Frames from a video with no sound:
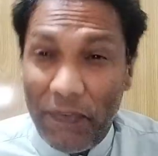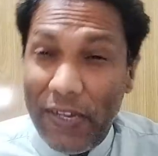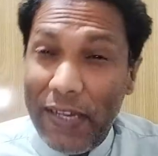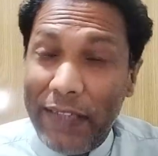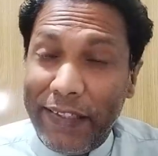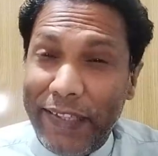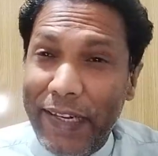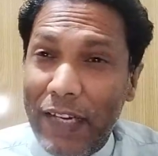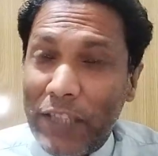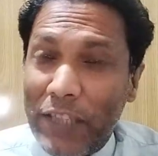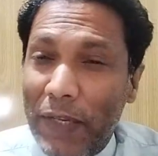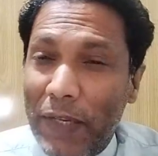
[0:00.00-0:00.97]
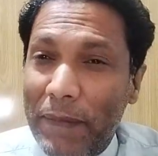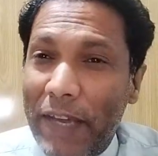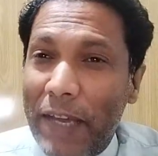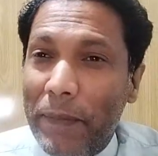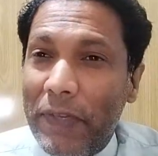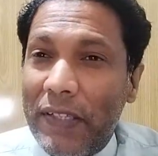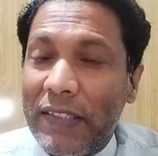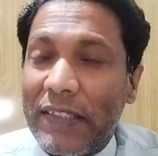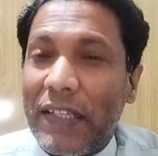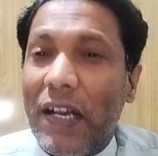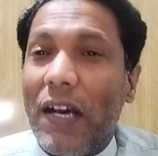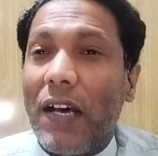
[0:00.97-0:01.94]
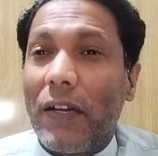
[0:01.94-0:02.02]
While Tigrayan diaspora members
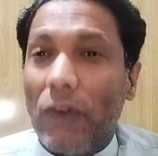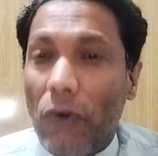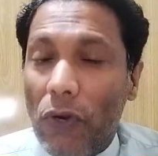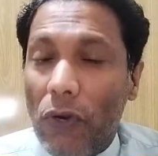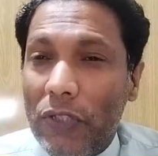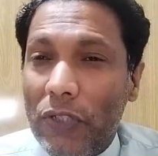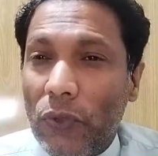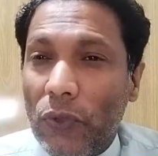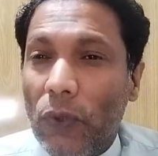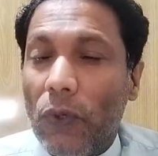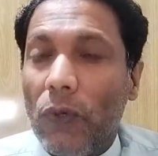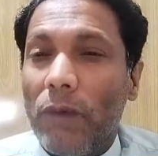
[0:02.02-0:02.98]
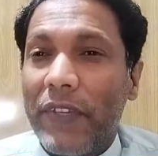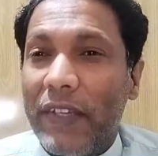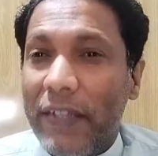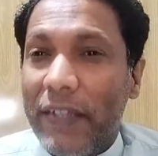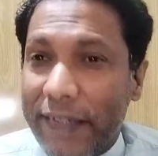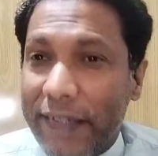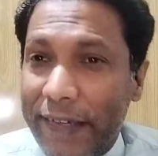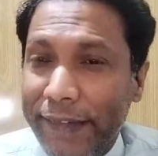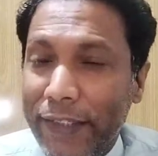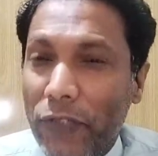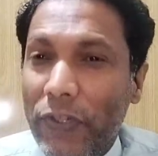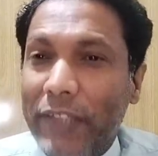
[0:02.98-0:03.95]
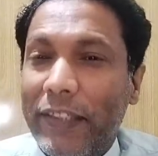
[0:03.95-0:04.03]
are also
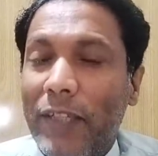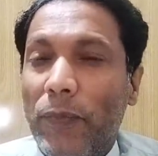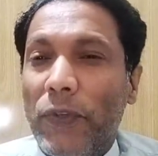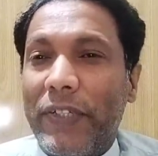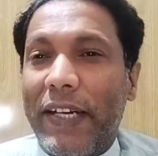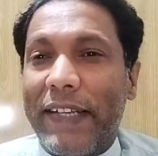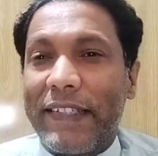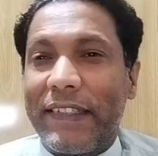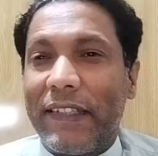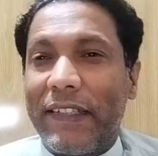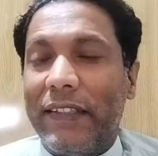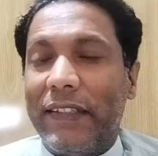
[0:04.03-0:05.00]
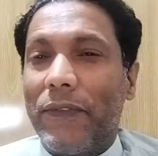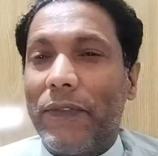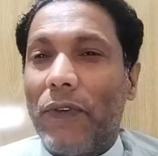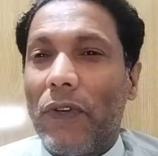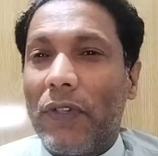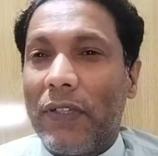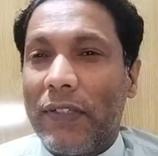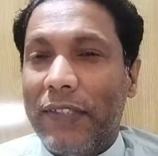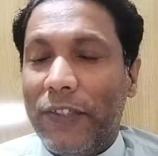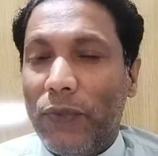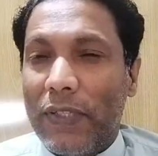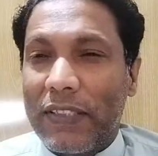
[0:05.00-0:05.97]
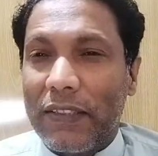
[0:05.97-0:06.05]
continuing their protests, they want the
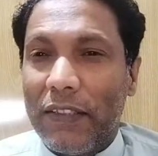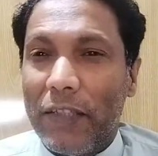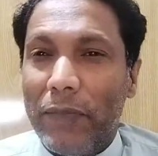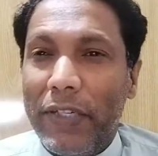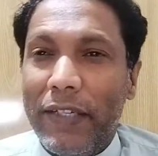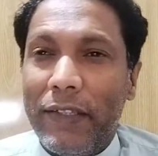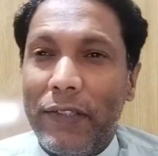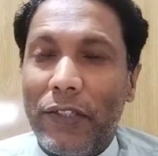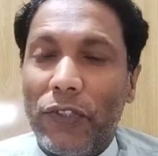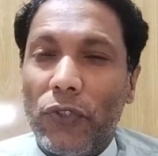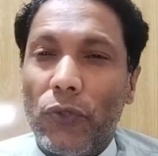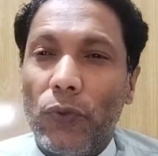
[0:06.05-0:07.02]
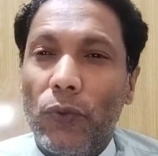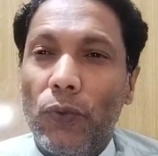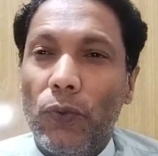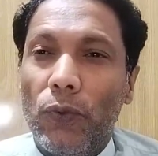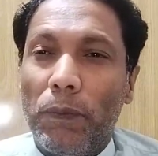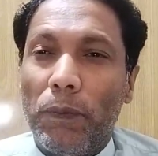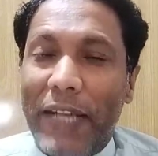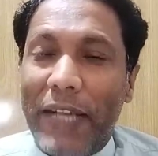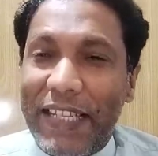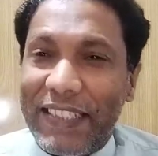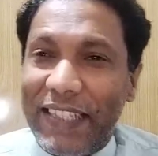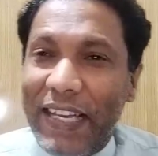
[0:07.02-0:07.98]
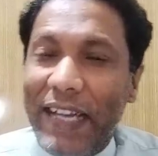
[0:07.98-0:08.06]
US government to
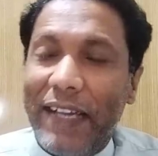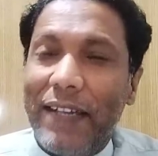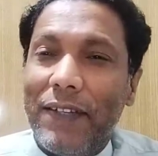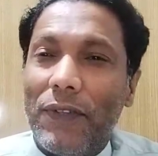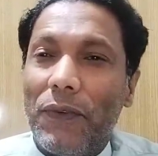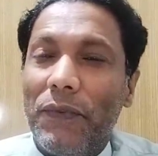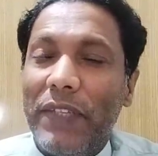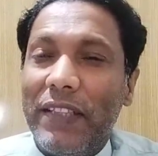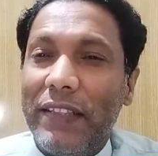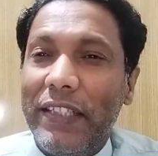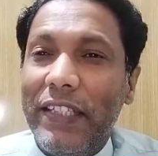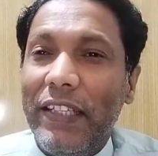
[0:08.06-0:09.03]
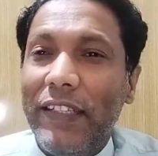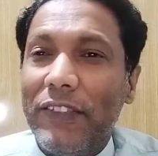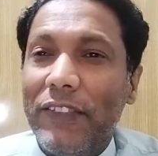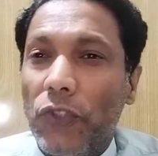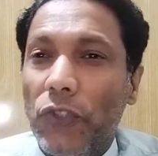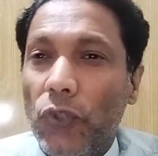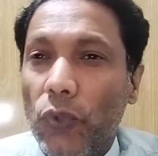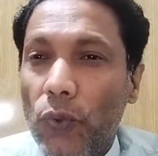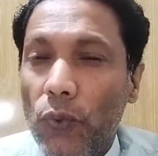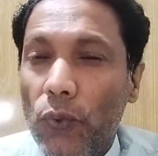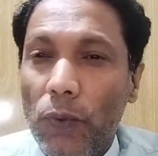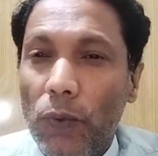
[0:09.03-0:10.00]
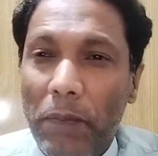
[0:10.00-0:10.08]
press ahead with these
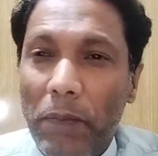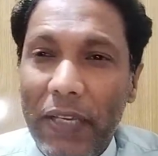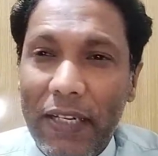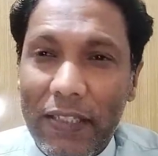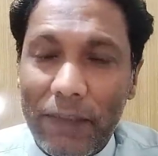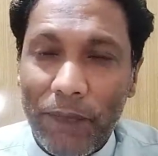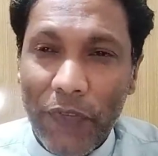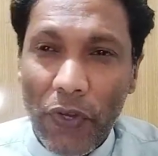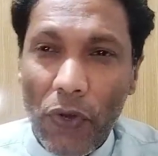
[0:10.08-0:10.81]
two bills.